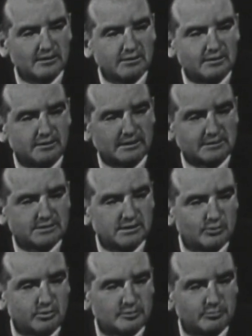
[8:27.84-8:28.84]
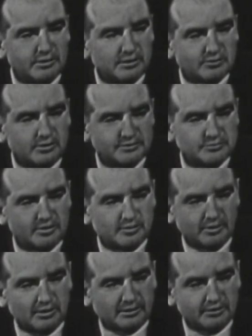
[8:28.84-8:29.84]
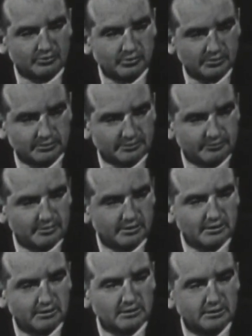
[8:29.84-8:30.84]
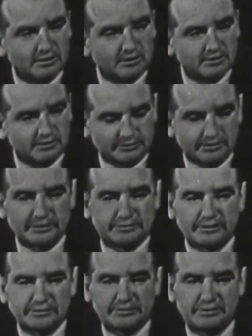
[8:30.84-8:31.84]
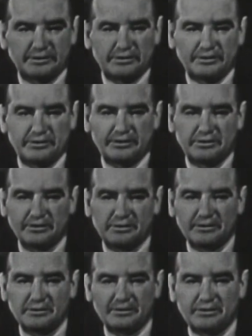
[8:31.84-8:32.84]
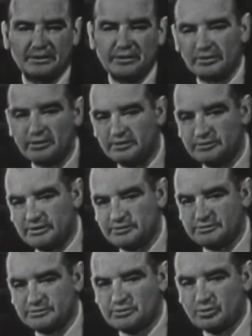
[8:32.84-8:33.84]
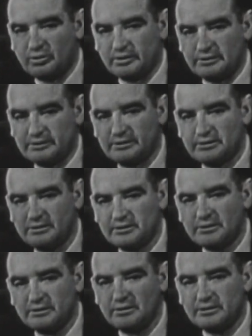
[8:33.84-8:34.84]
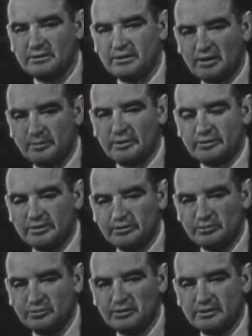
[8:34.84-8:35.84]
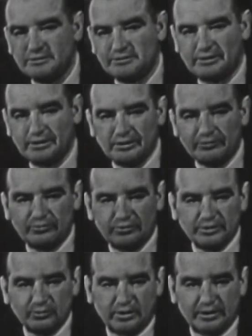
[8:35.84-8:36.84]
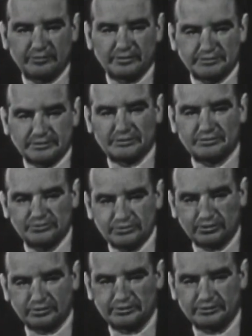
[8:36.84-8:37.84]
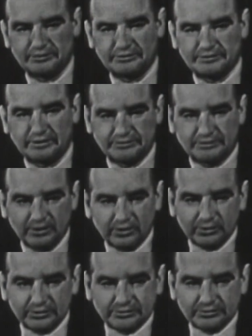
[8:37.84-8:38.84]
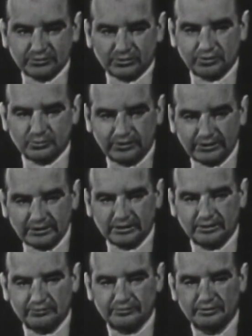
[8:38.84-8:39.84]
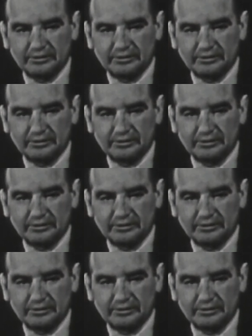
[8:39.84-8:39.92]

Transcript: That still wouldn't be in accordance with American rules of justice. Even in a justice court, the elementary rule is that every one of the six jurors, that's the lowest court we have,